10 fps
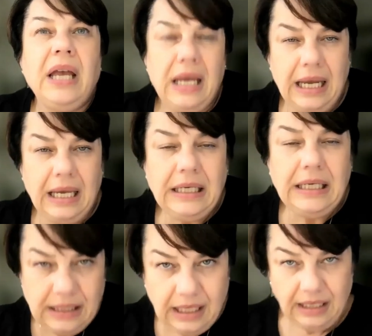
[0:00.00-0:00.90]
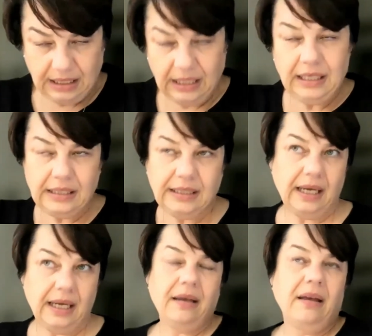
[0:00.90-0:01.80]
it is
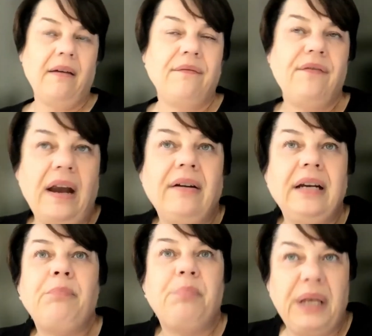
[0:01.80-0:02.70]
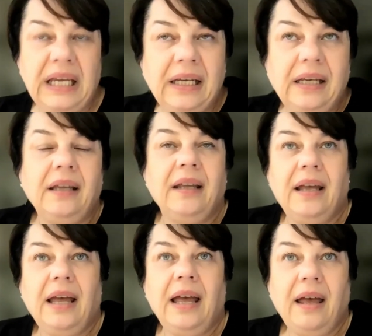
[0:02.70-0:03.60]
a very big
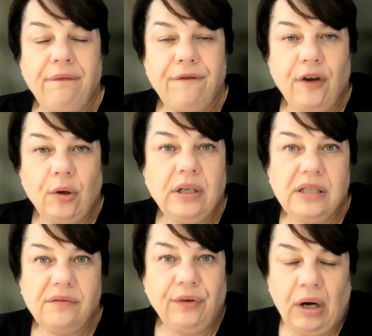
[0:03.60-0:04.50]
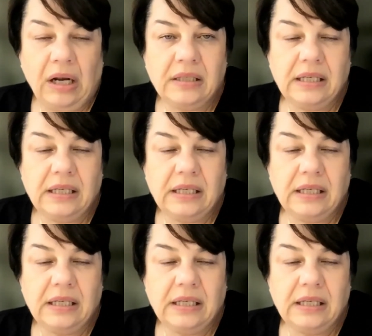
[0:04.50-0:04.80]
focus for us.